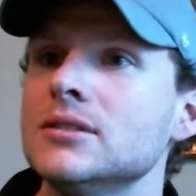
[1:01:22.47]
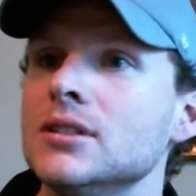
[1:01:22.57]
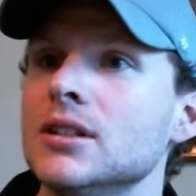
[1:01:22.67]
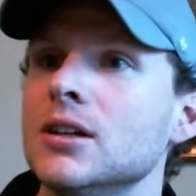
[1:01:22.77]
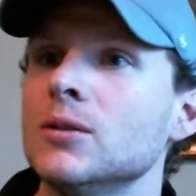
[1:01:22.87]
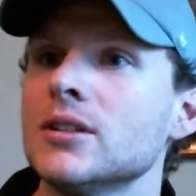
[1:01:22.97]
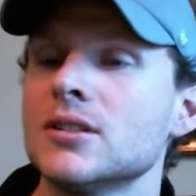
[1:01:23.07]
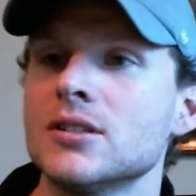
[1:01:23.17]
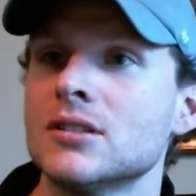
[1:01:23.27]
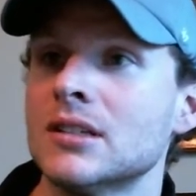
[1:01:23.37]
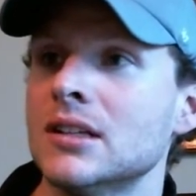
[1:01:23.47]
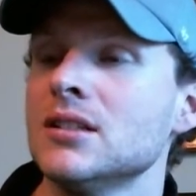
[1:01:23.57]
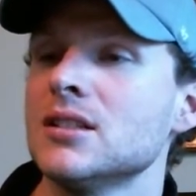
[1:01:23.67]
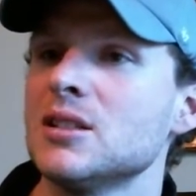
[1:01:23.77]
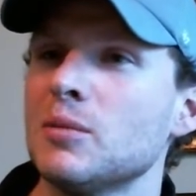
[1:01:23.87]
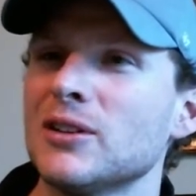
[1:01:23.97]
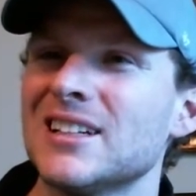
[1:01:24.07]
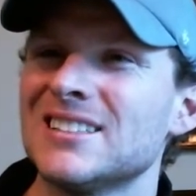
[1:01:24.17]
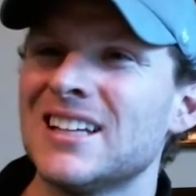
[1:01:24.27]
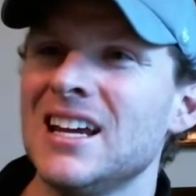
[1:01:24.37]
and it's about
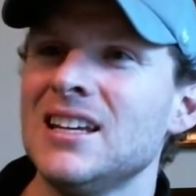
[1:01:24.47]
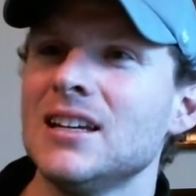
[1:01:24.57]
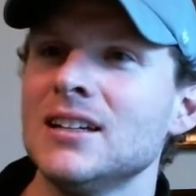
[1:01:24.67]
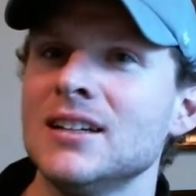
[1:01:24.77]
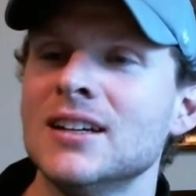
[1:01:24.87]
that taking.